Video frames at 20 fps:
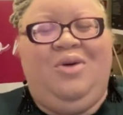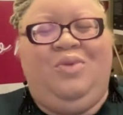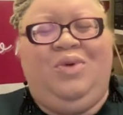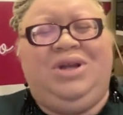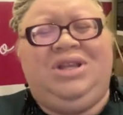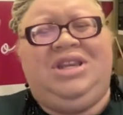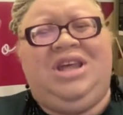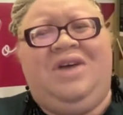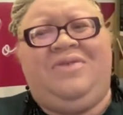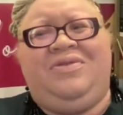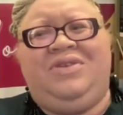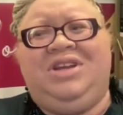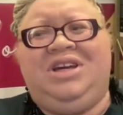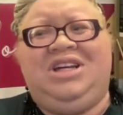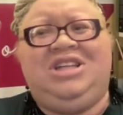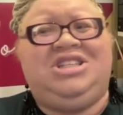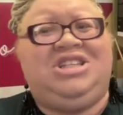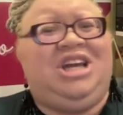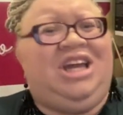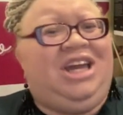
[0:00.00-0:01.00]
We
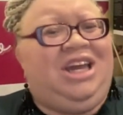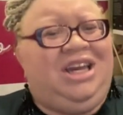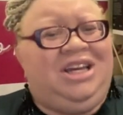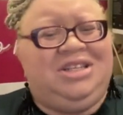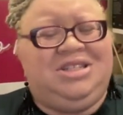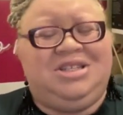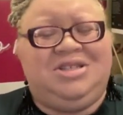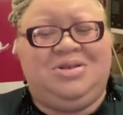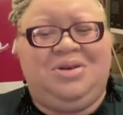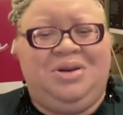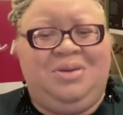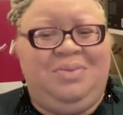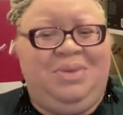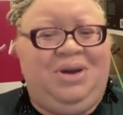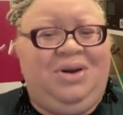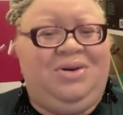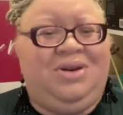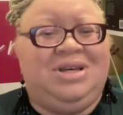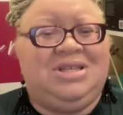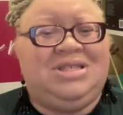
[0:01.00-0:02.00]
definitely changed. It's going to
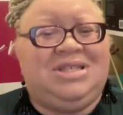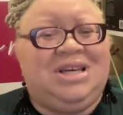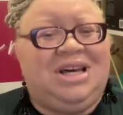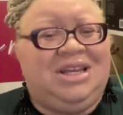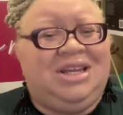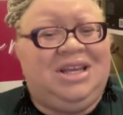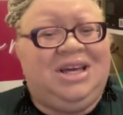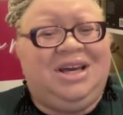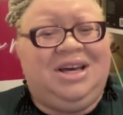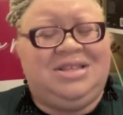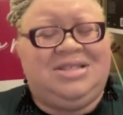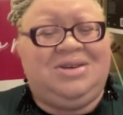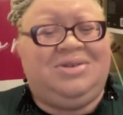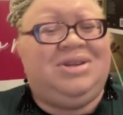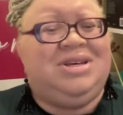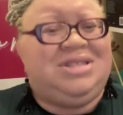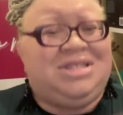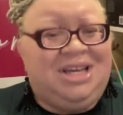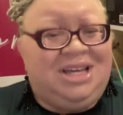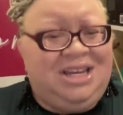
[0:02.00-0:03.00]
be on a It's
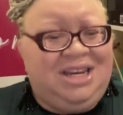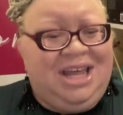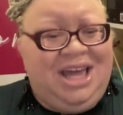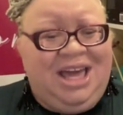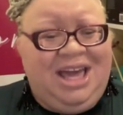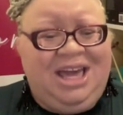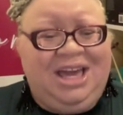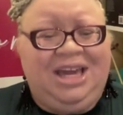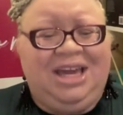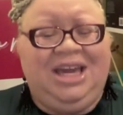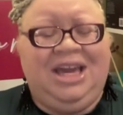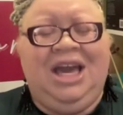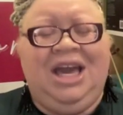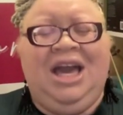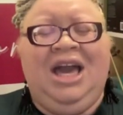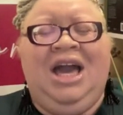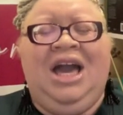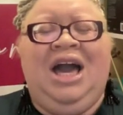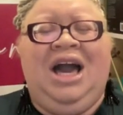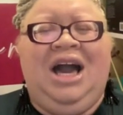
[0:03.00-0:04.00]
on a Sunday,
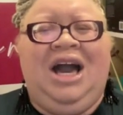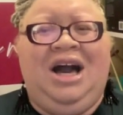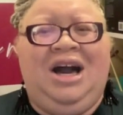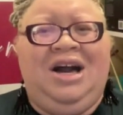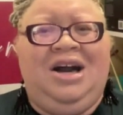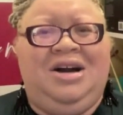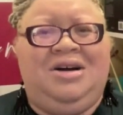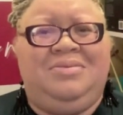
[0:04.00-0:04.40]
um,